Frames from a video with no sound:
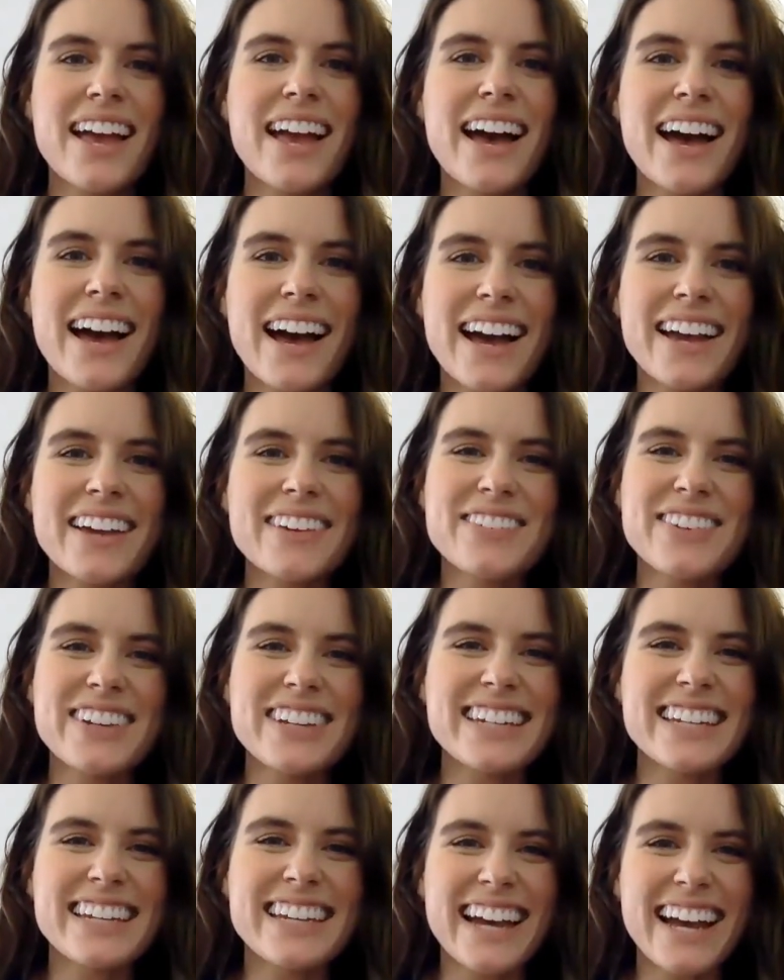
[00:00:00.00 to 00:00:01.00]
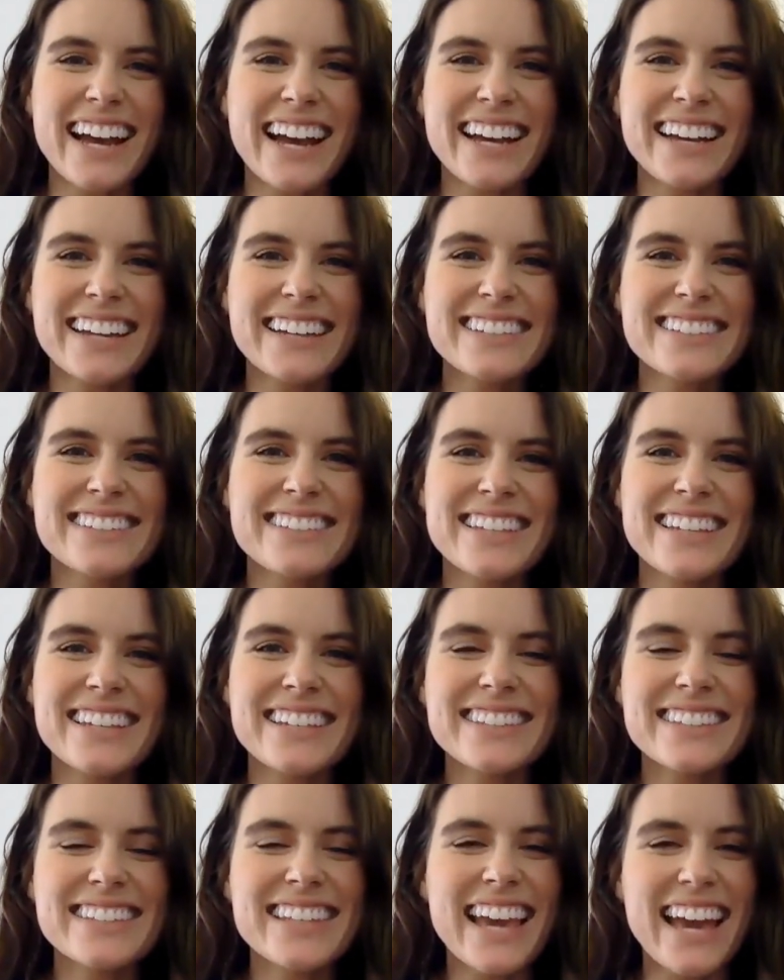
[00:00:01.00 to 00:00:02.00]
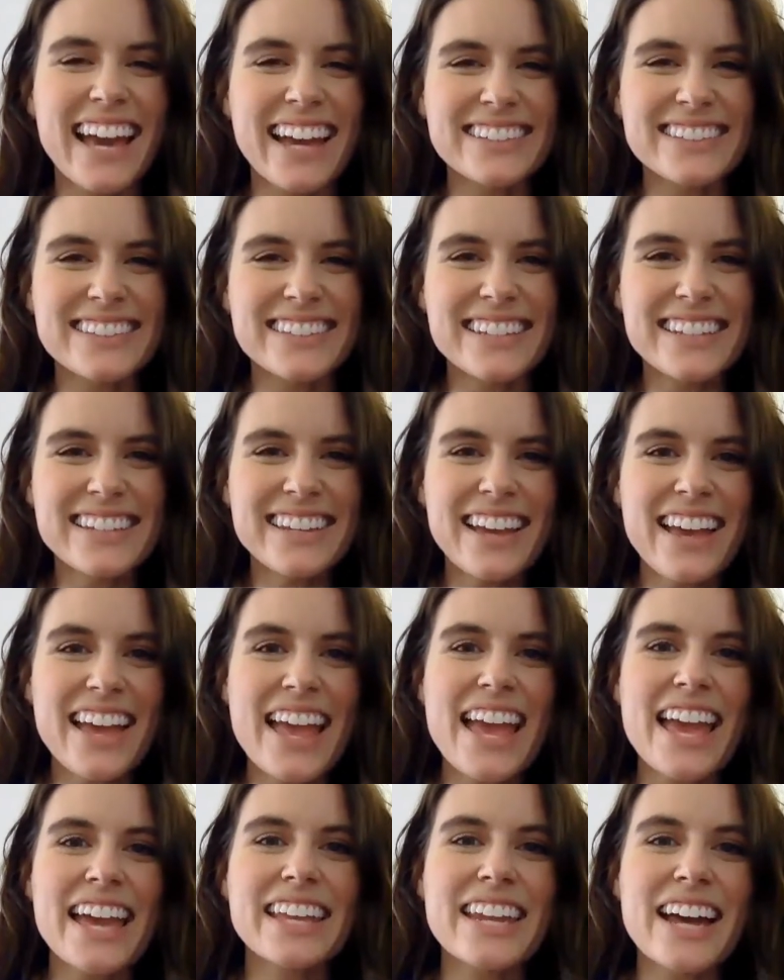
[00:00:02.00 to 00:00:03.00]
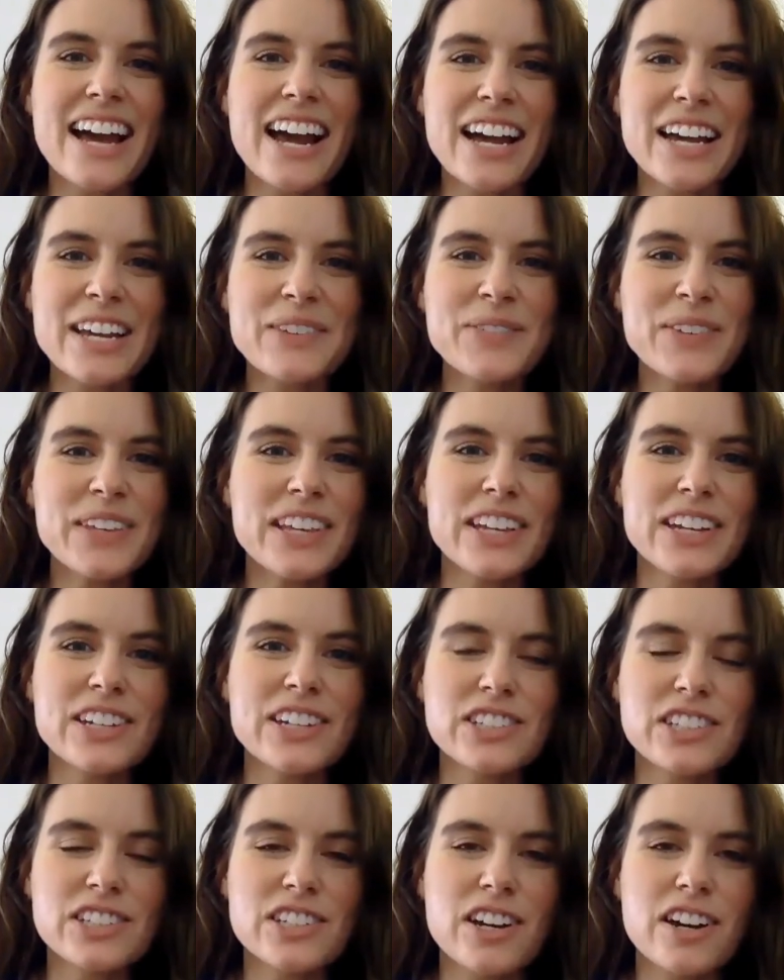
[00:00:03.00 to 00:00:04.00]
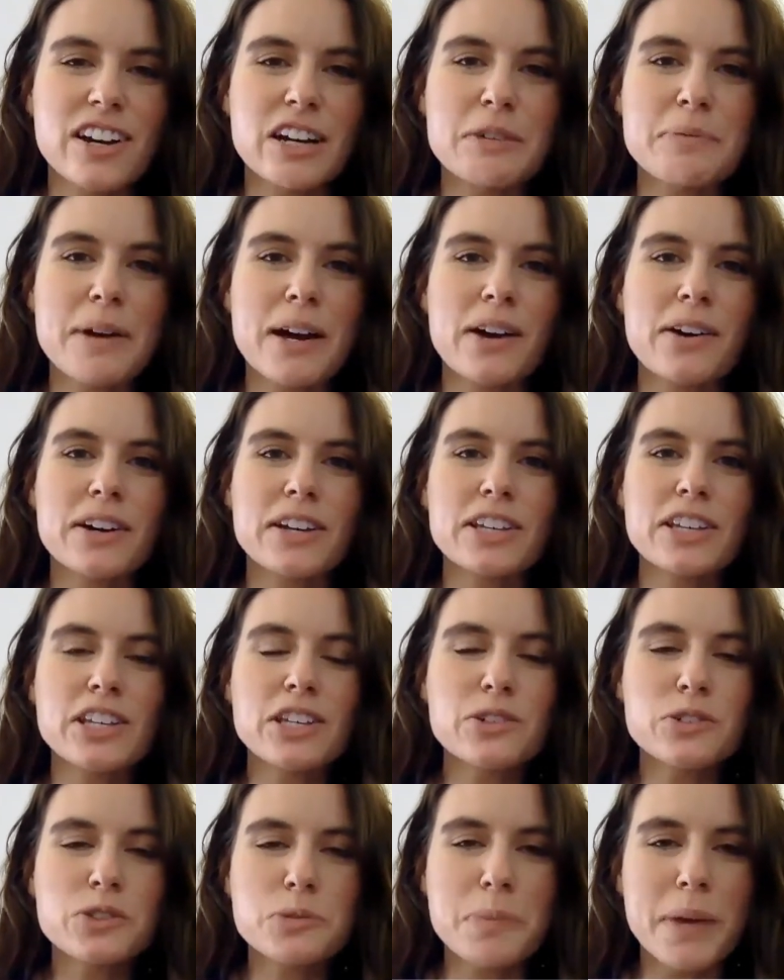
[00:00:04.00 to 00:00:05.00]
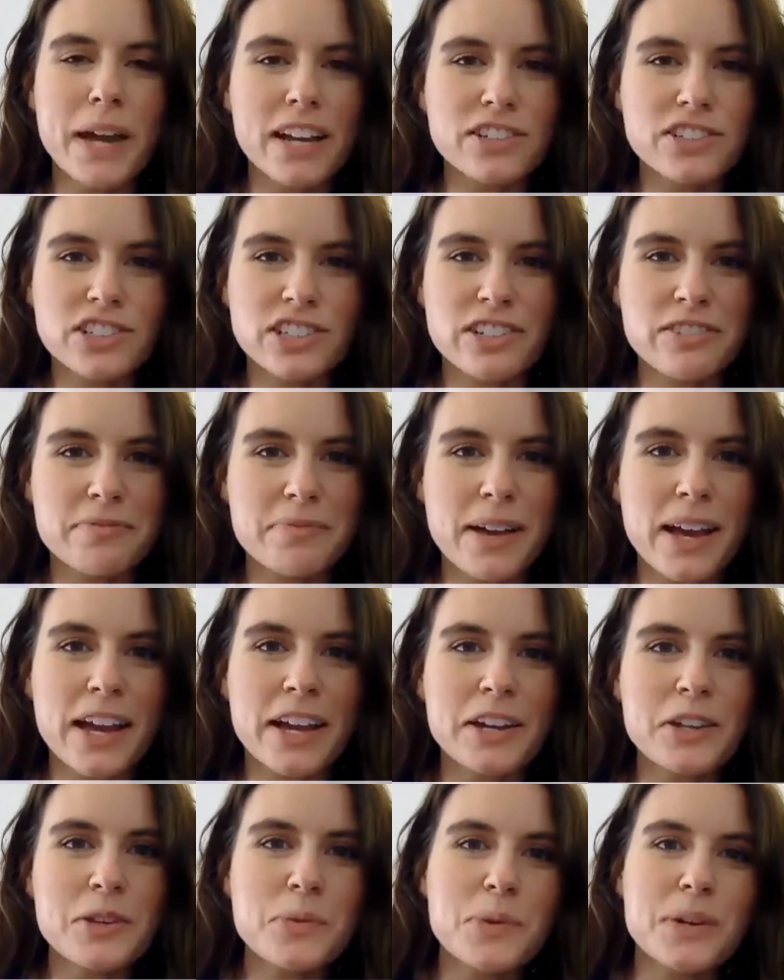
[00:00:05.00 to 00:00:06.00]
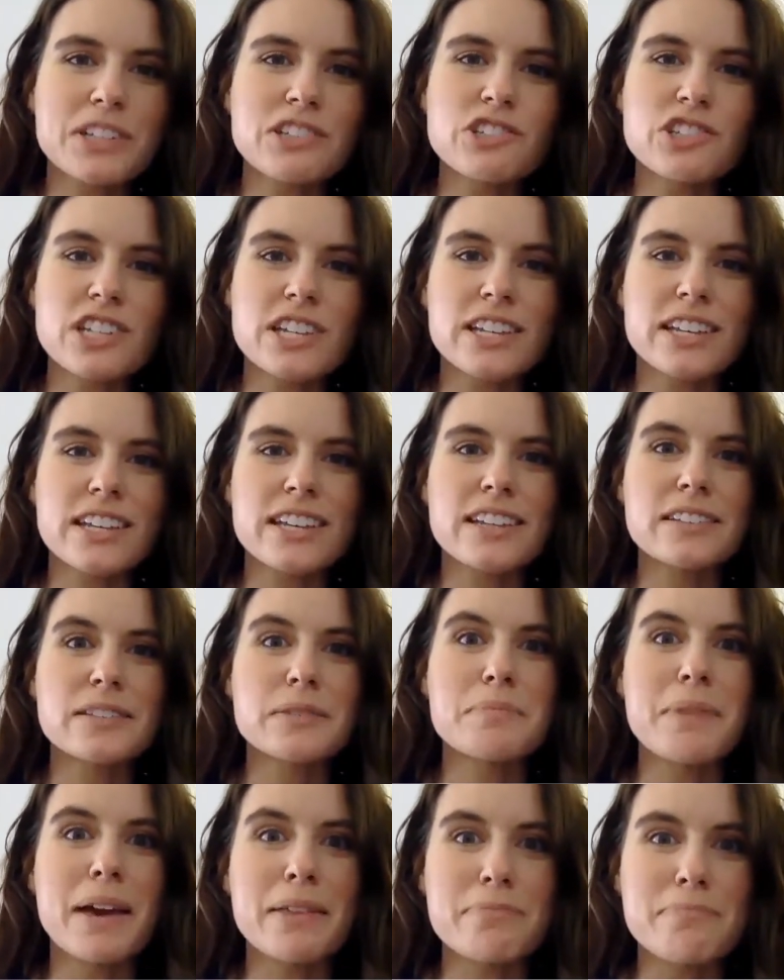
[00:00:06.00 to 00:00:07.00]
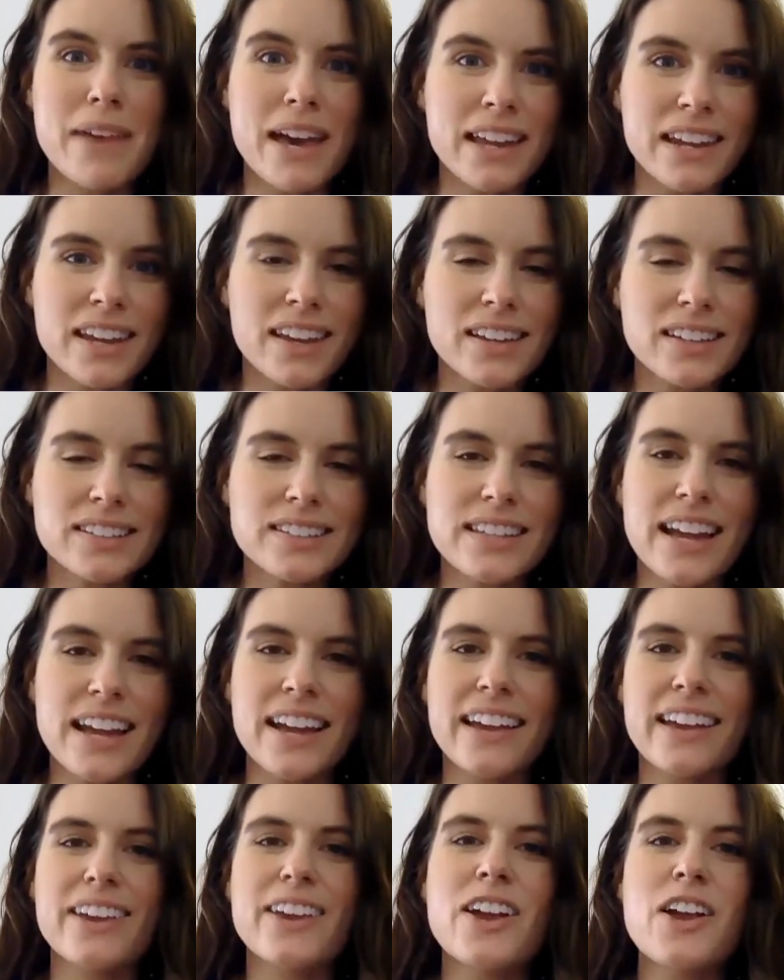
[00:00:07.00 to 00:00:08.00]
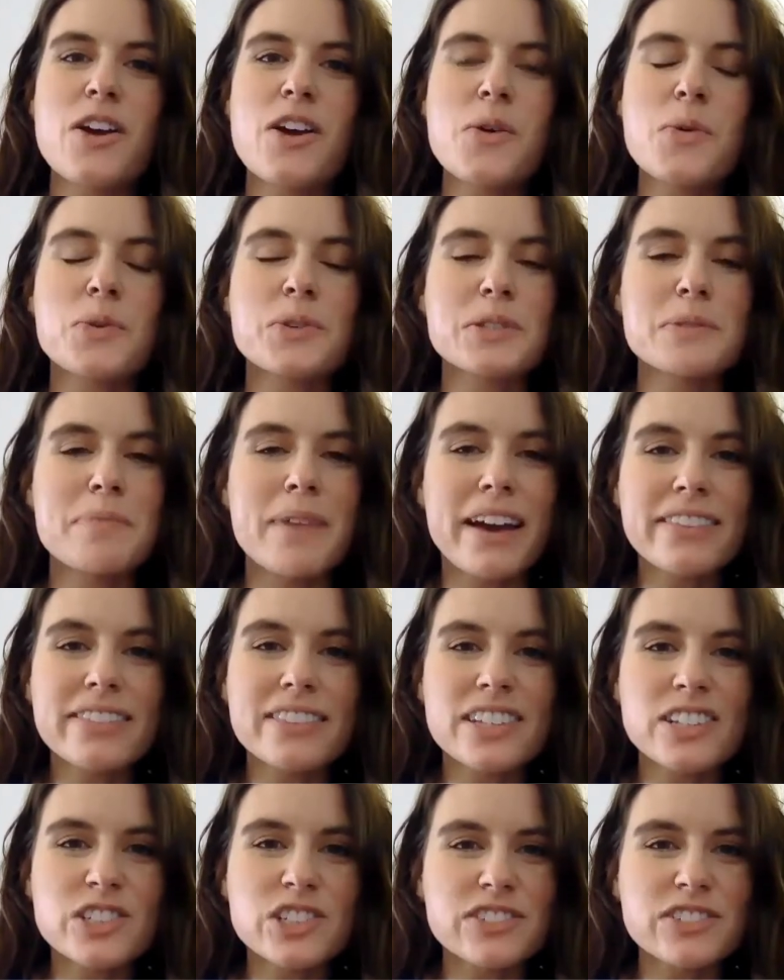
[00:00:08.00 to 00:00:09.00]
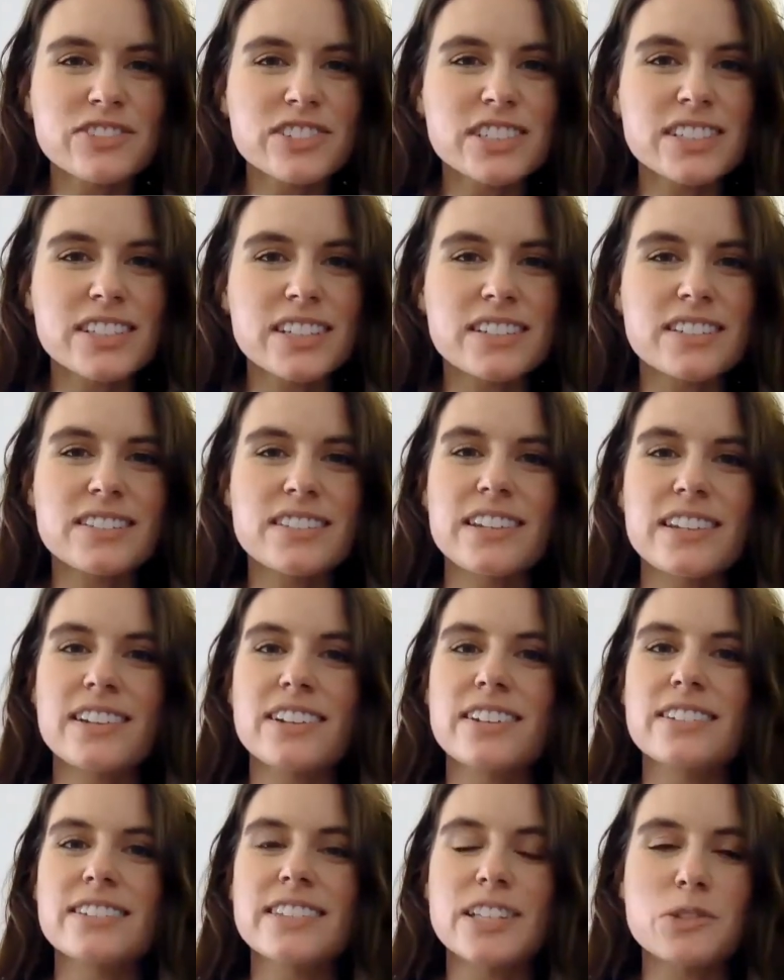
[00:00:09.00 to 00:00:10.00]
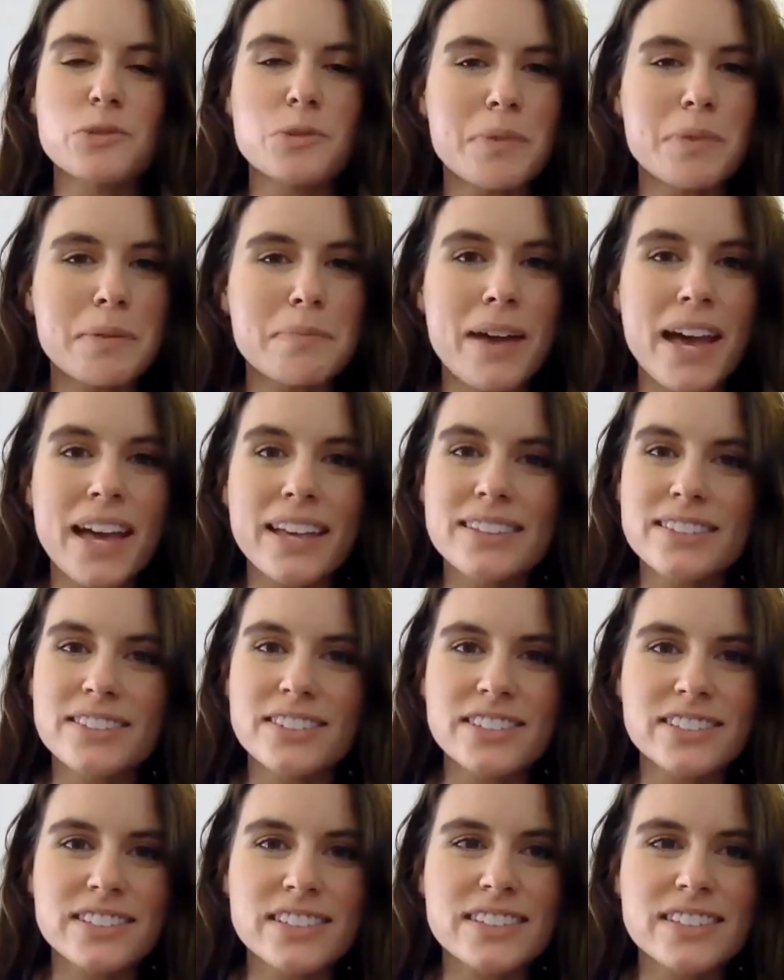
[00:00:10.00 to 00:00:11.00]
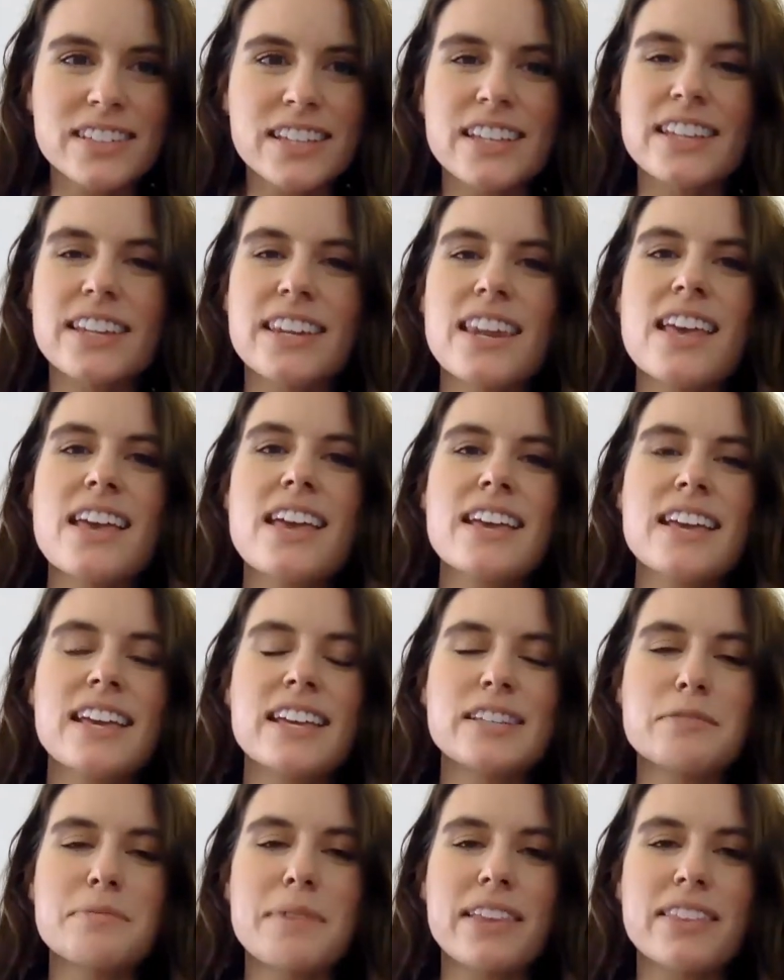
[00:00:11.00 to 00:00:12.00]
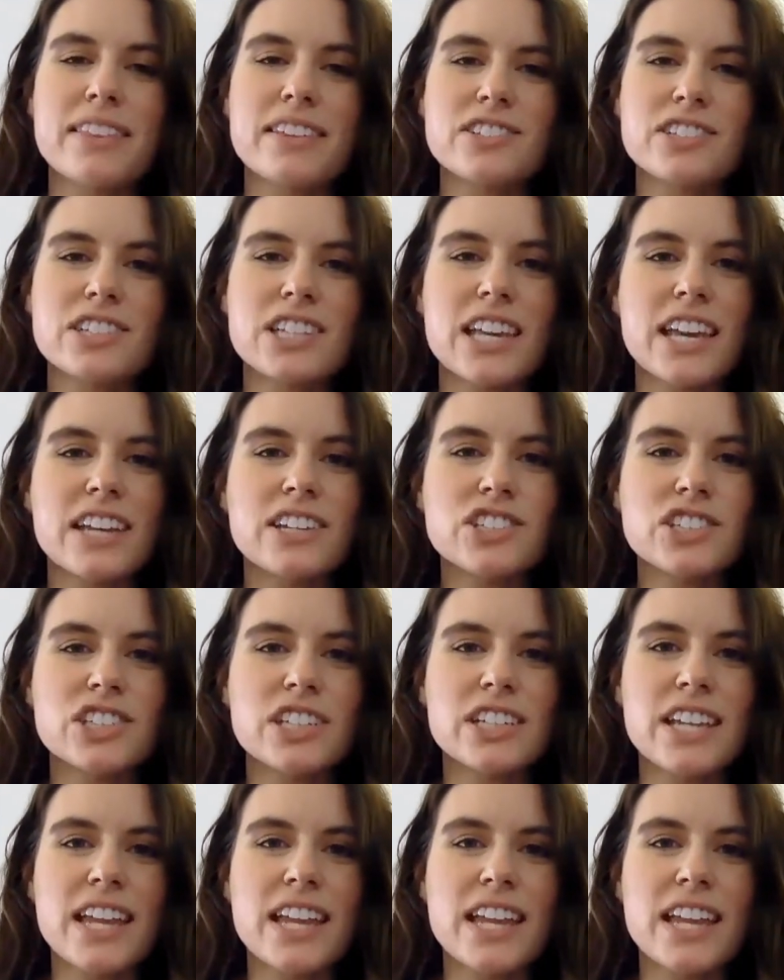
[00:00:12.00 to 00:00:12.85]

Hi, Prenda Guides, it's Cassie, and I am here to talk about a huge passion of mine, which is mathematics. I was a math teacher for 6 years. That's what my master's is in, is math education.